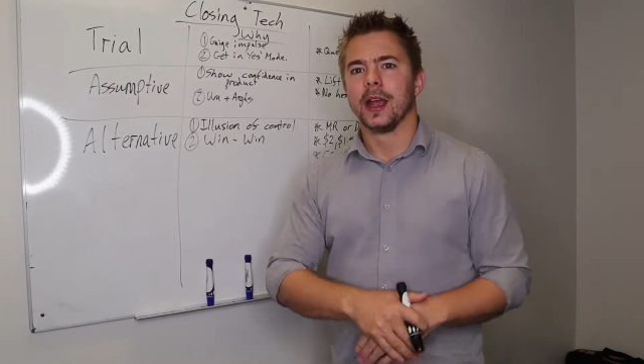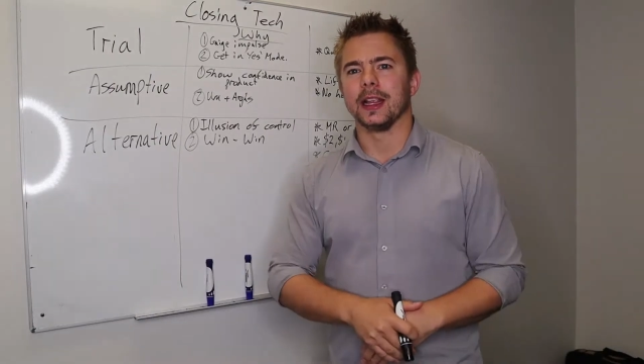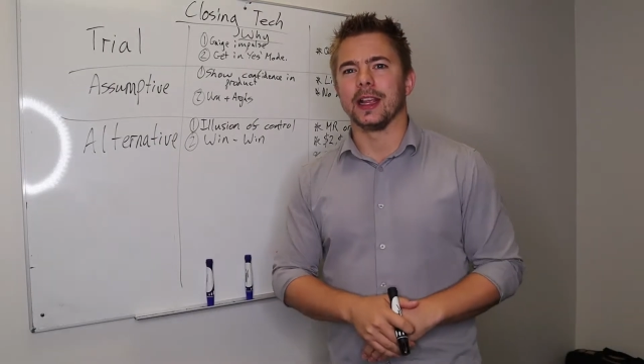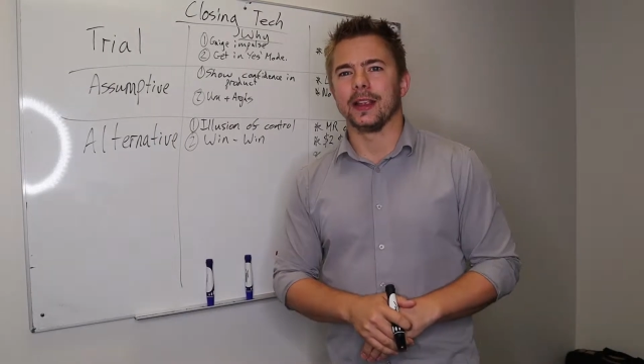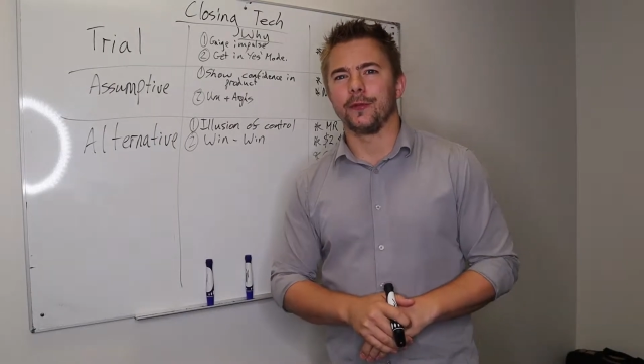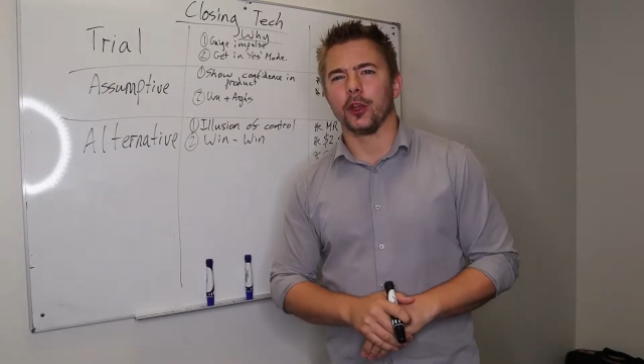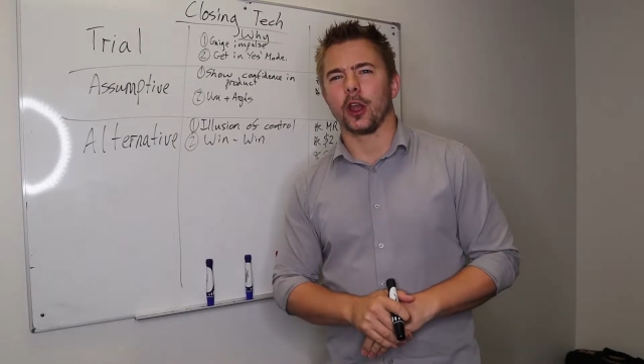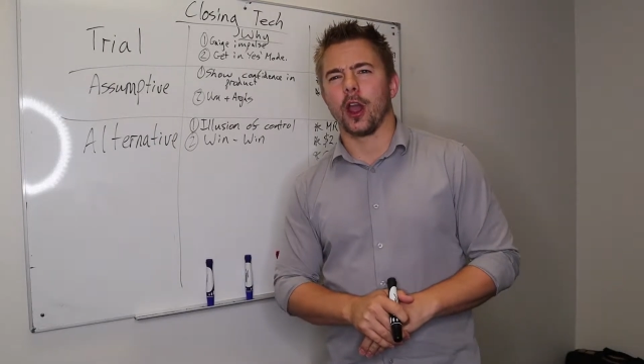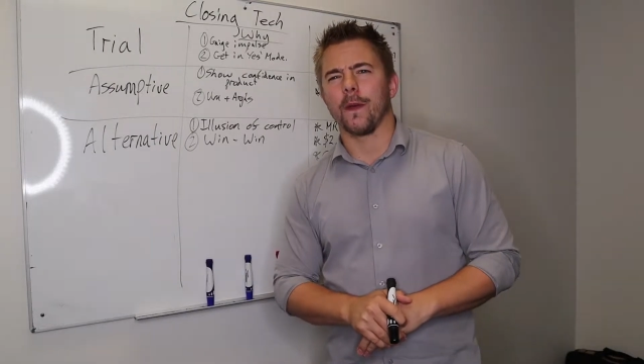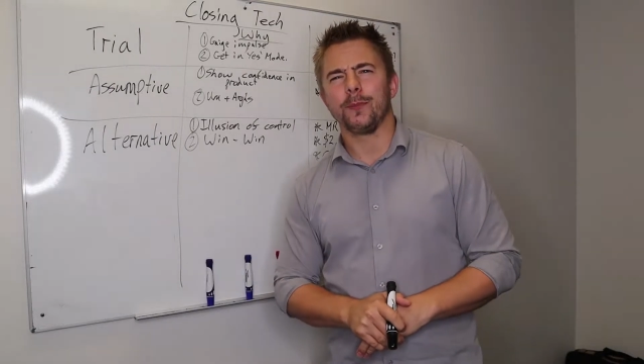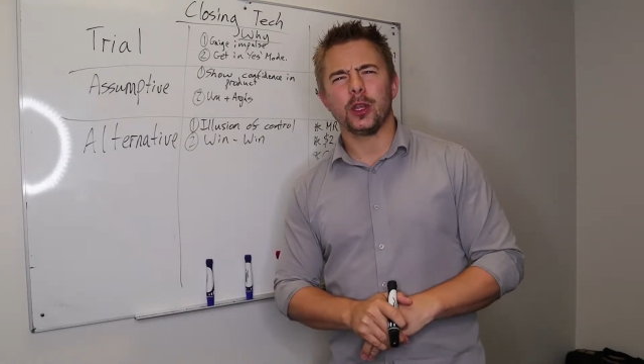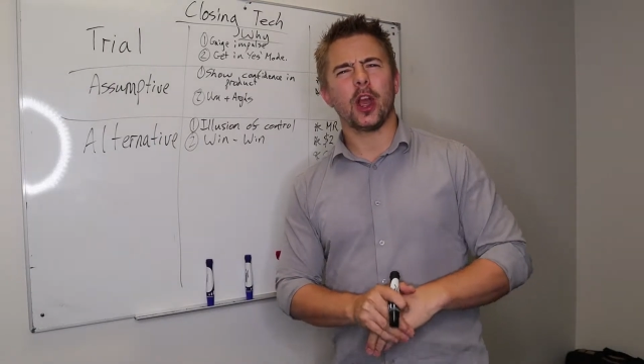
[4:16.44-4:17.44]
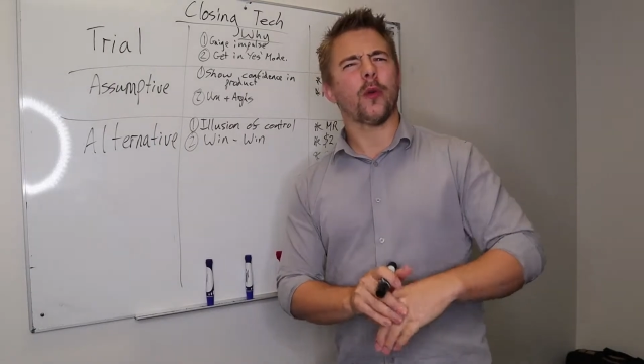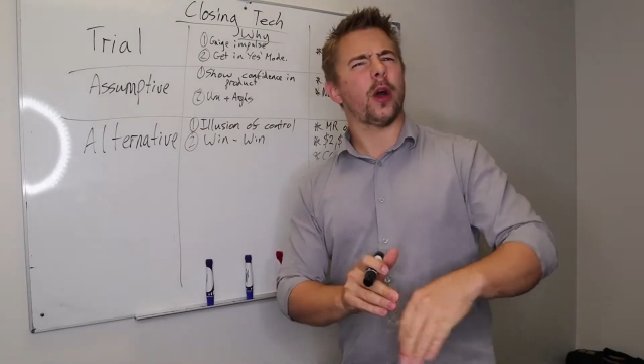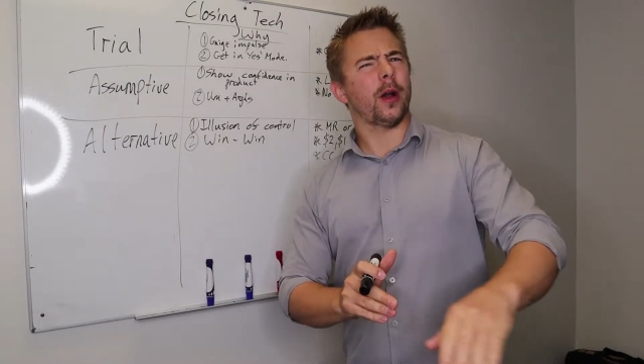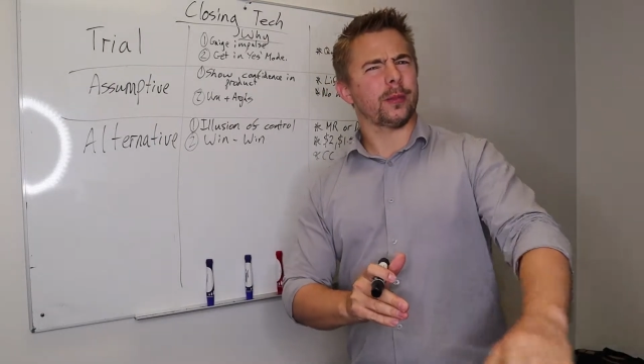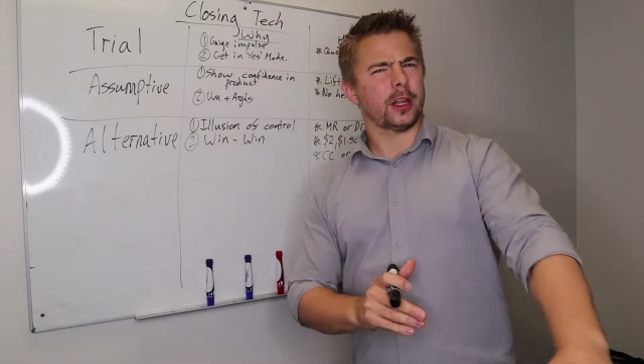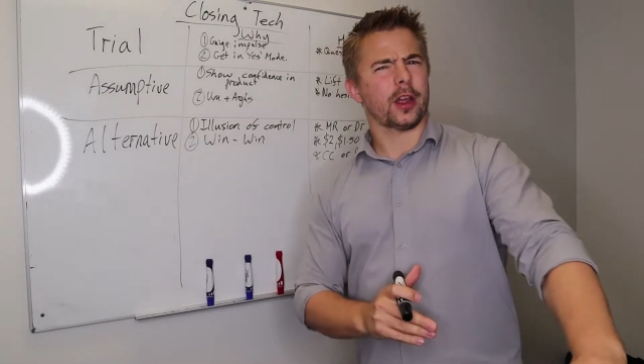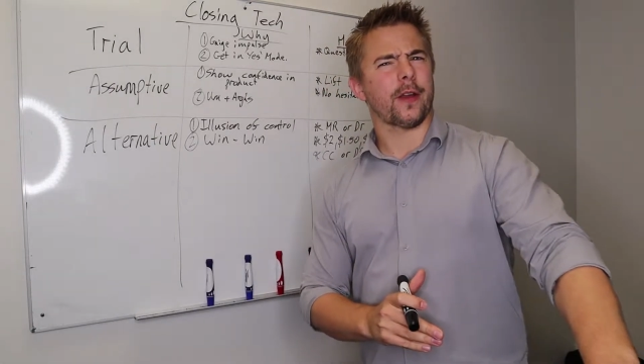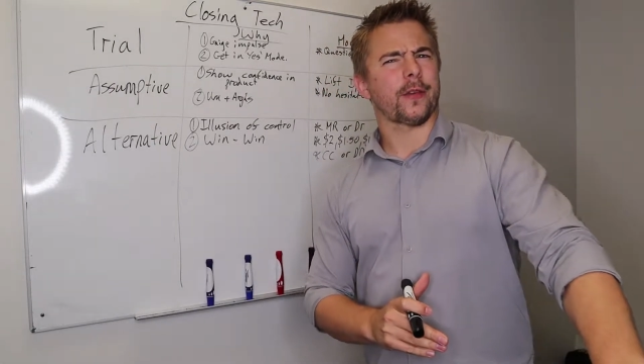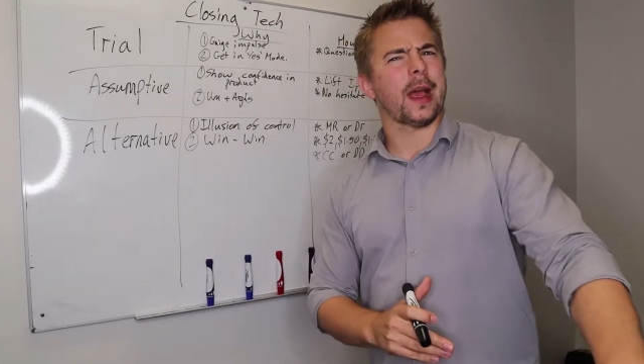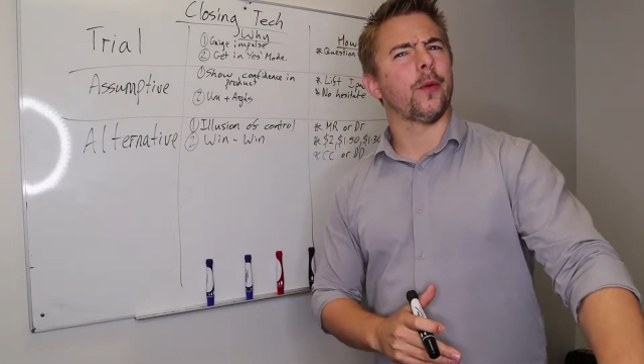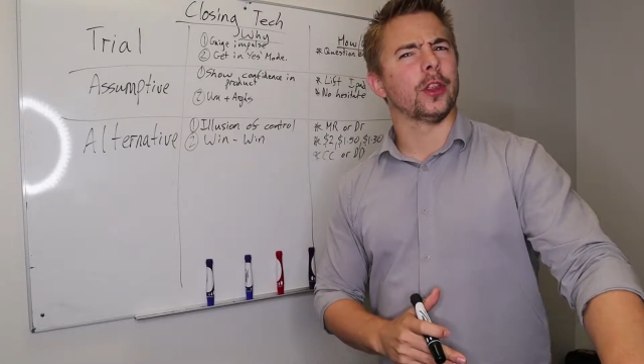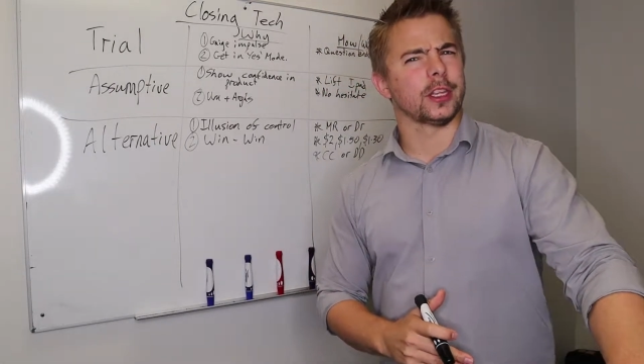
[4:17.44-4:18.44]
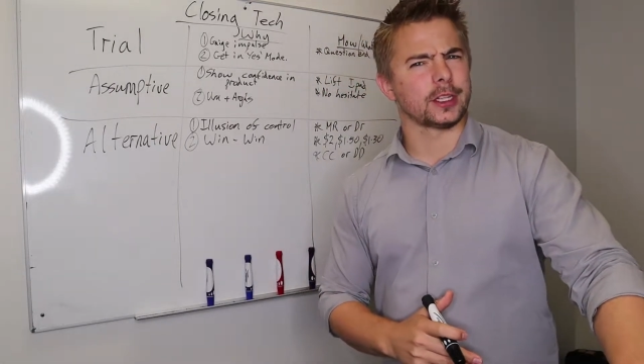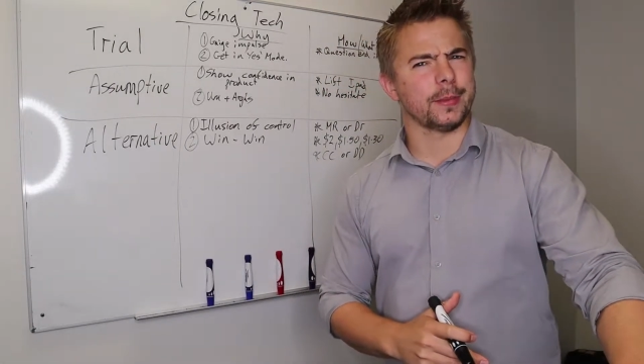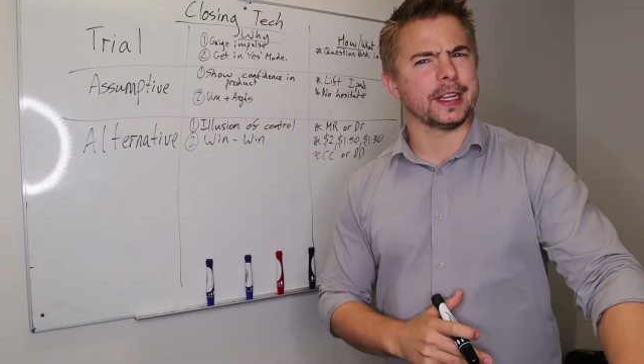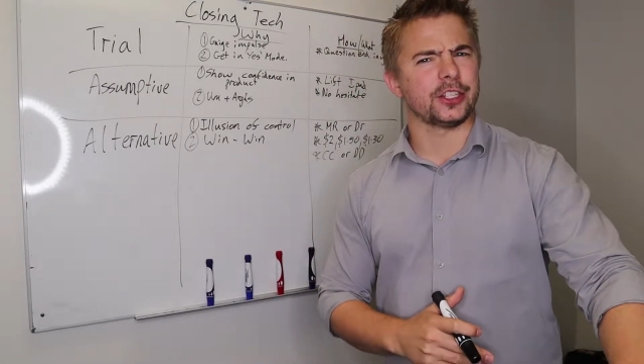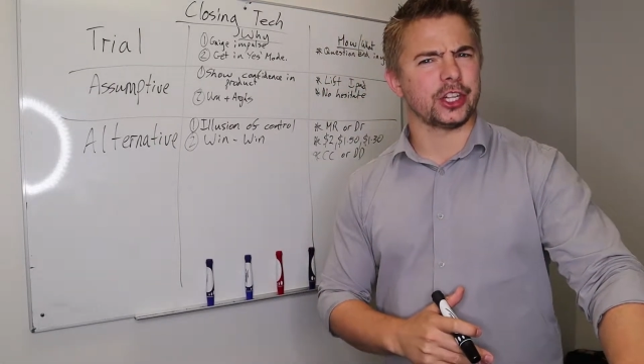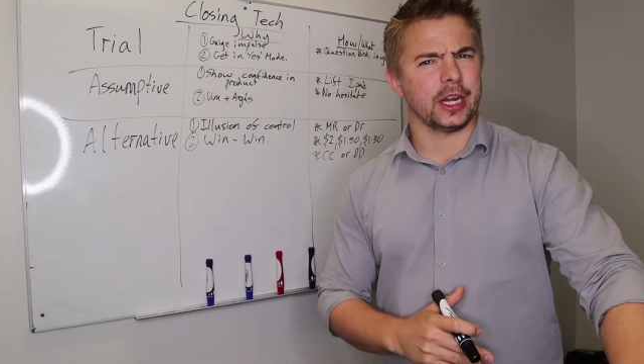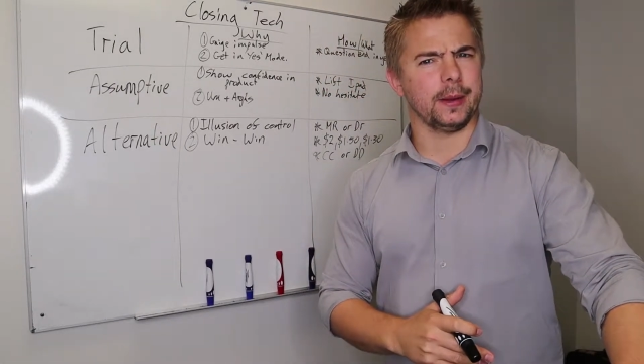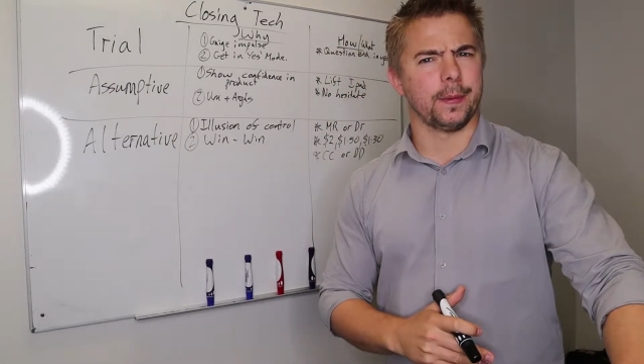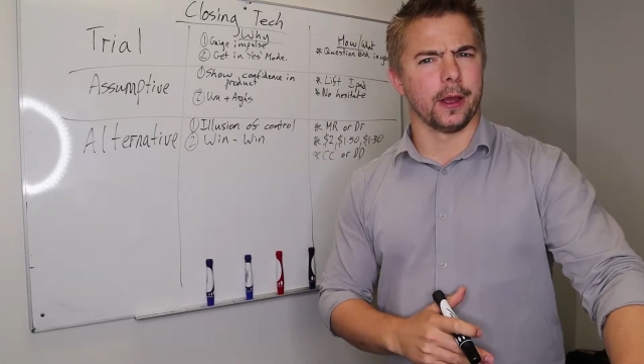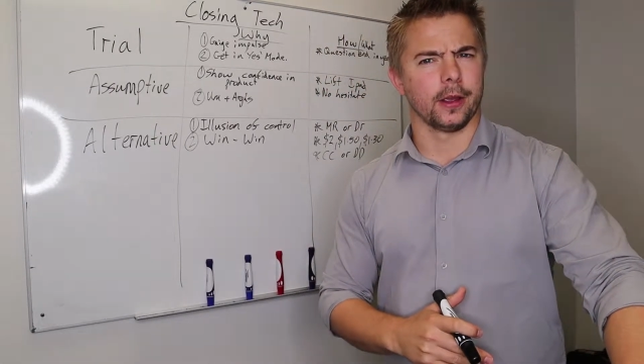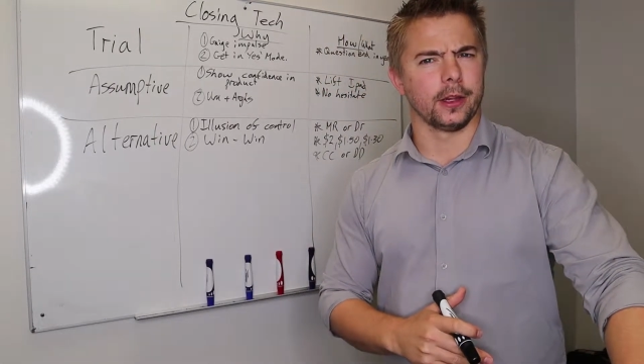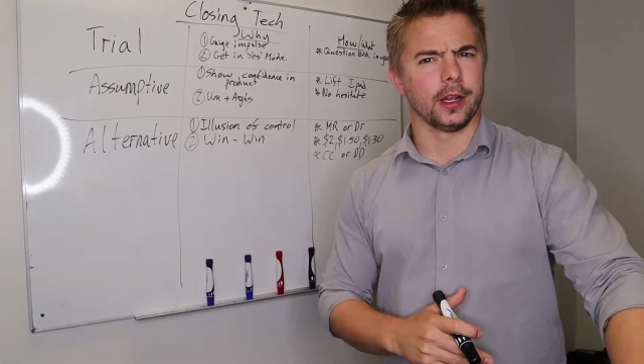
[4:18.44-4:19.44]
And then if you go, you know what, I'm going to go for that one that's a bit cheaper.